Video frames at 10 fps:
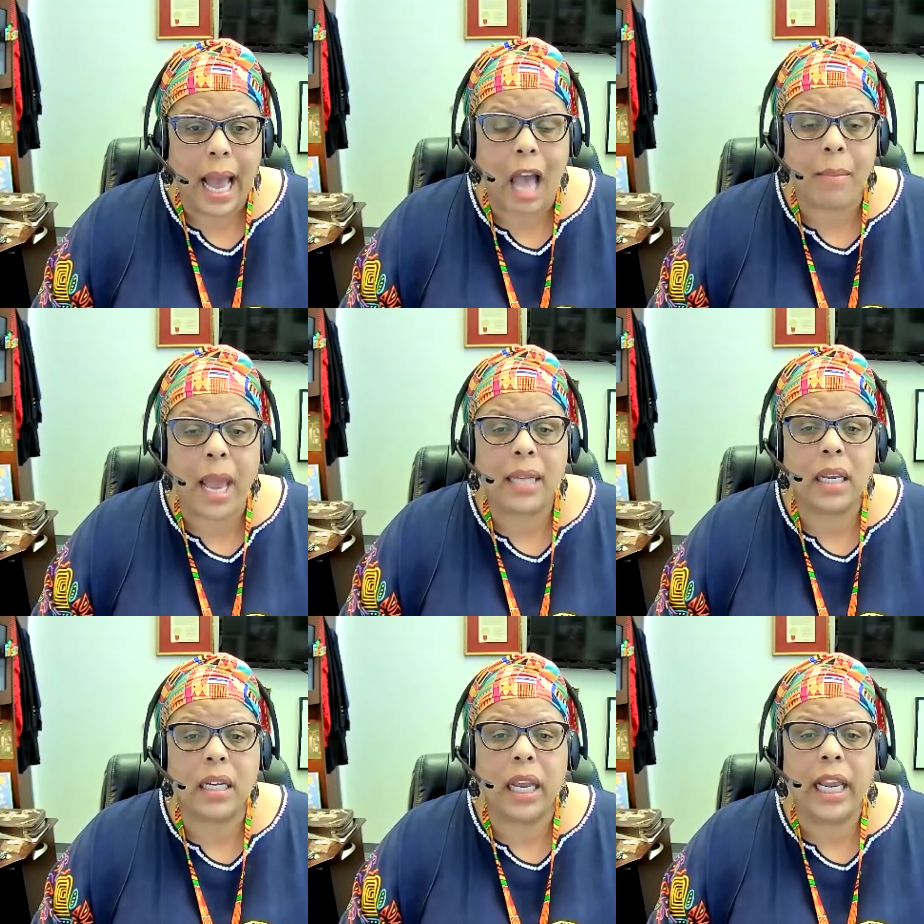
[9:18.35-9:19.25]
I'm
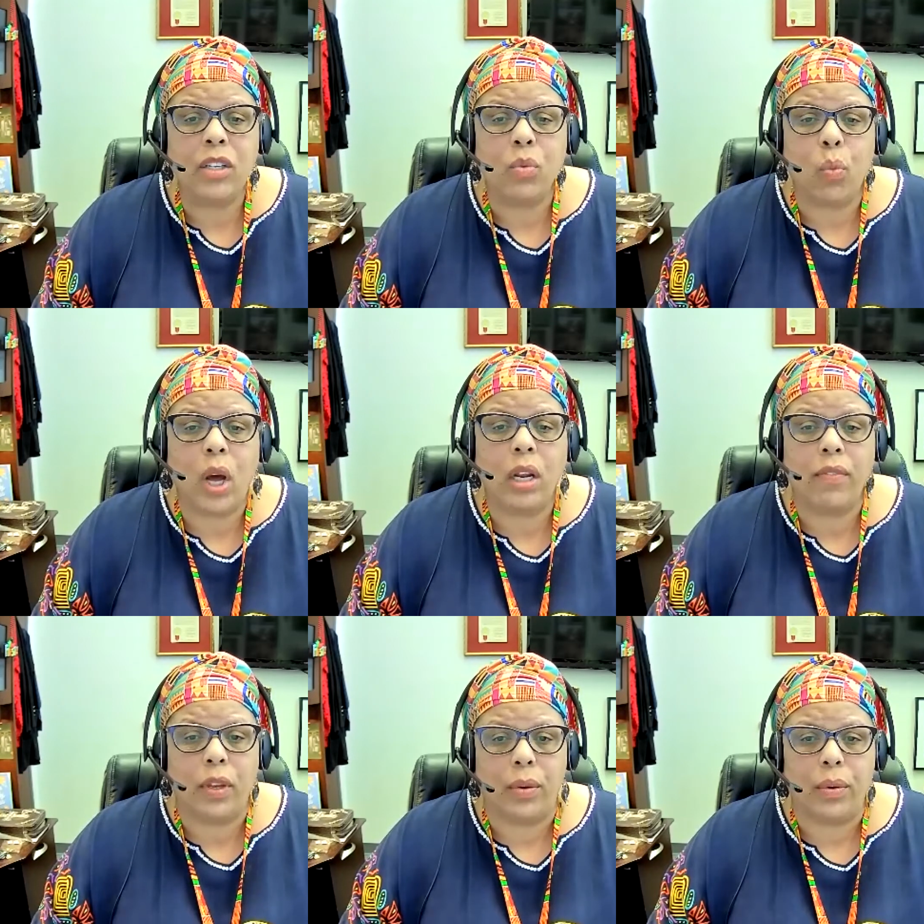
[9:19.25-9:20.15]
asking each one
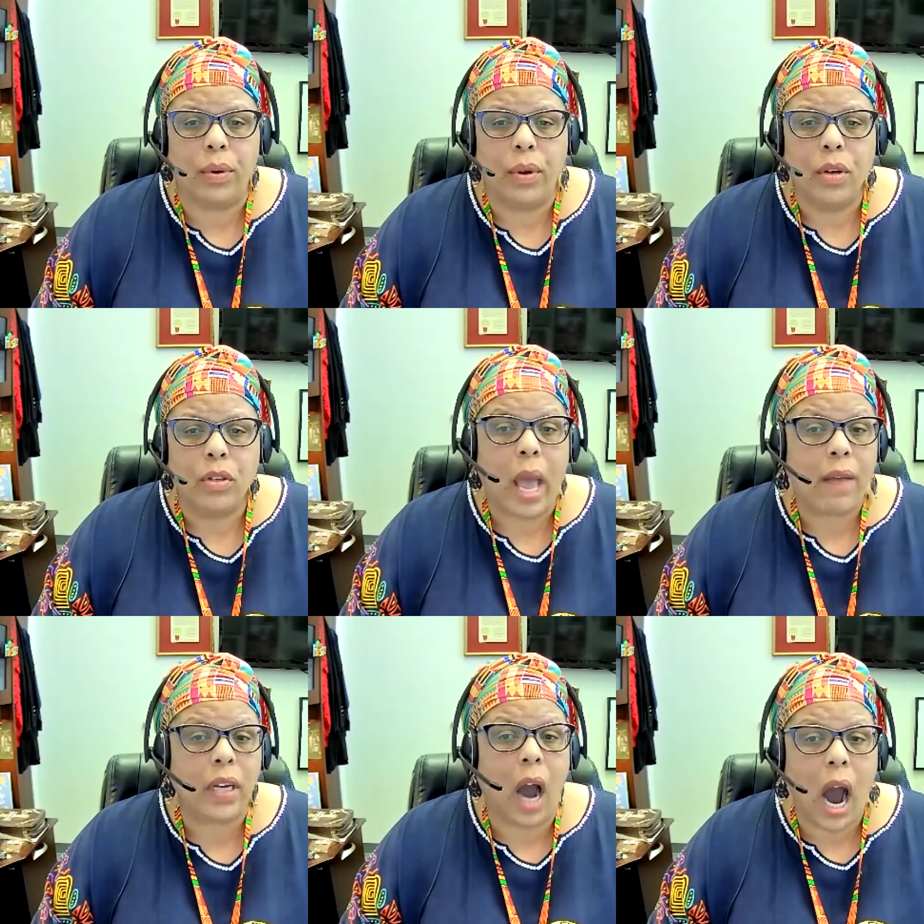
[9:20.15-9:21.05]
of you to
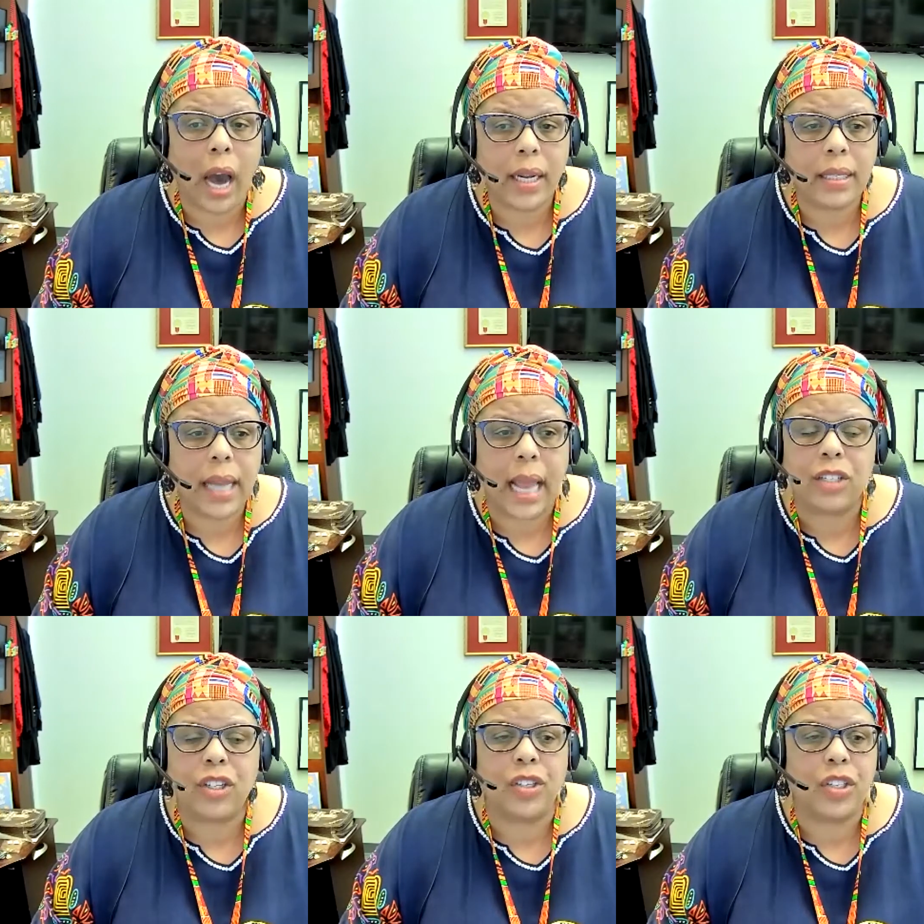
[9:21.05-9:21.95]
have an honest
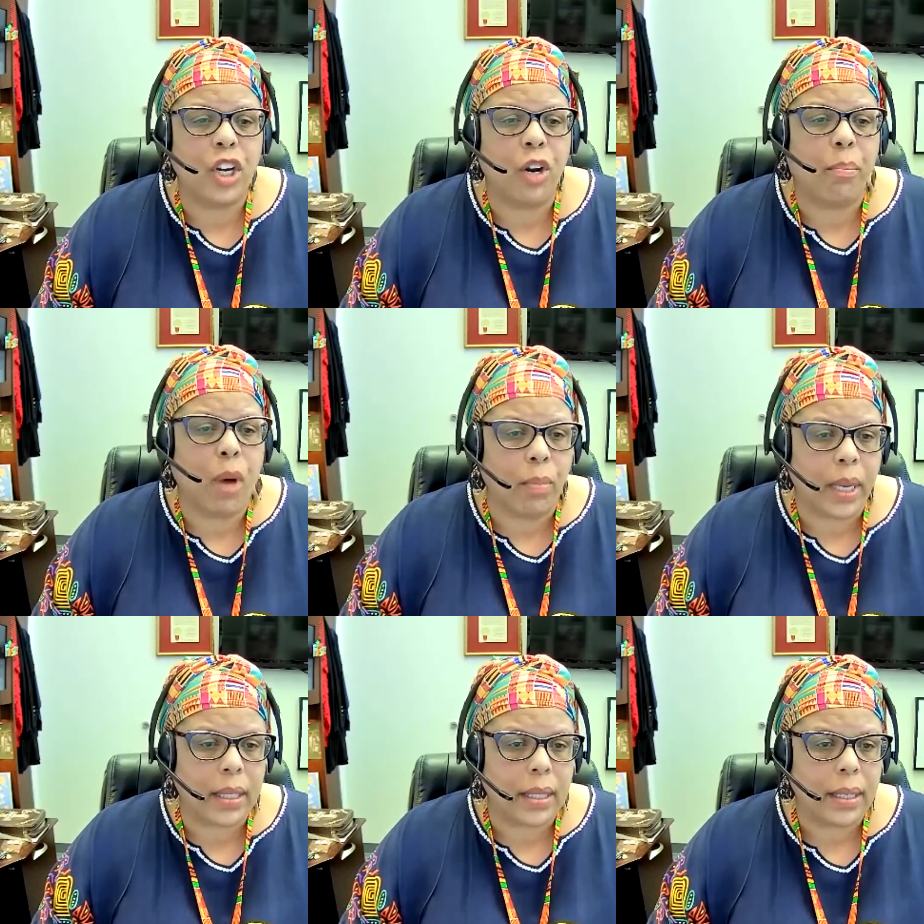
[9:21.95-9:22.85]
and sincere
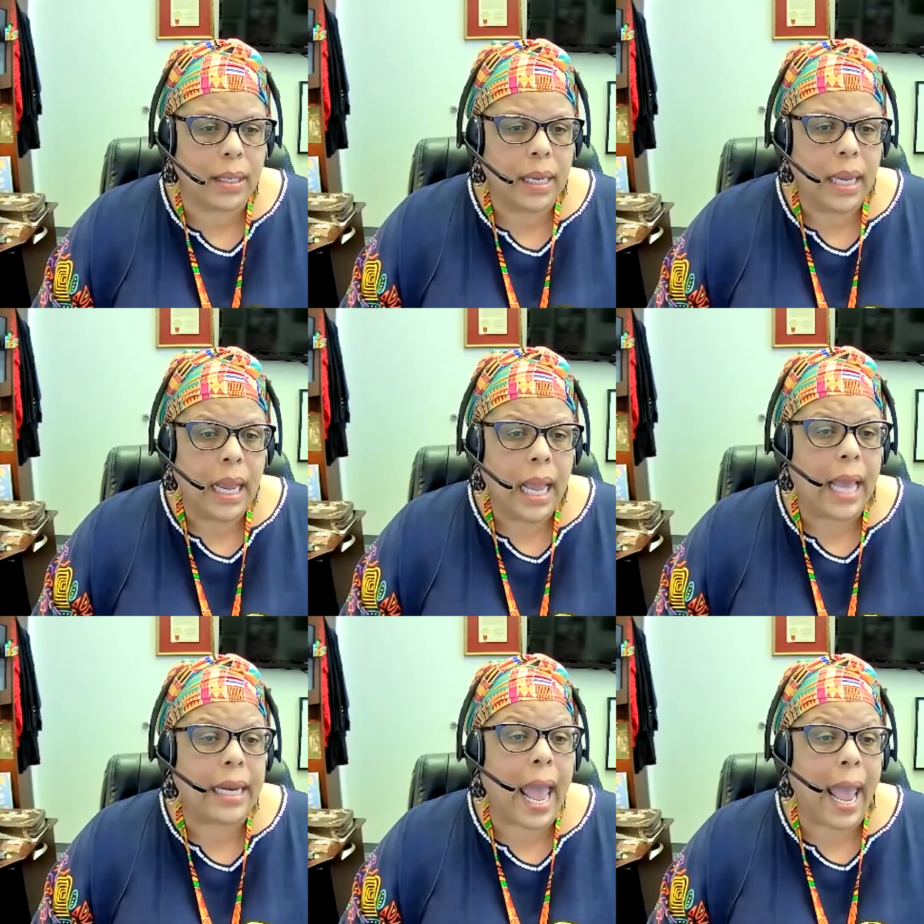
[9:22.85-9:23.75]
moment
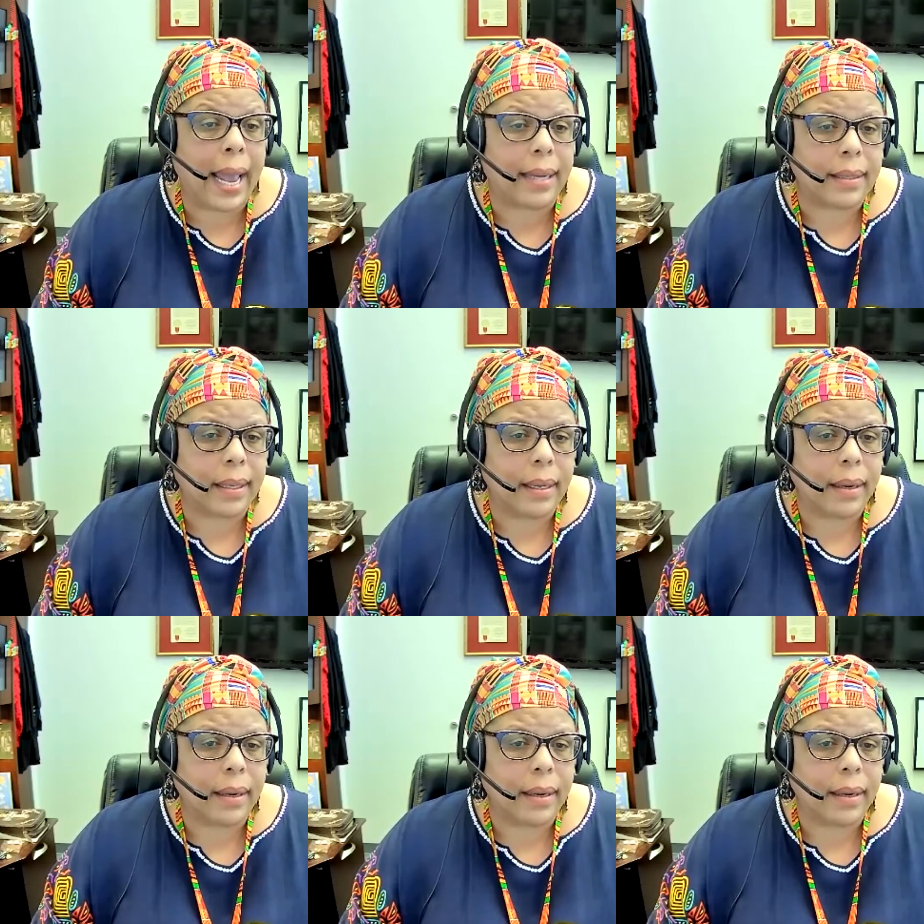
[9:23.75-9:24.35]
and ask,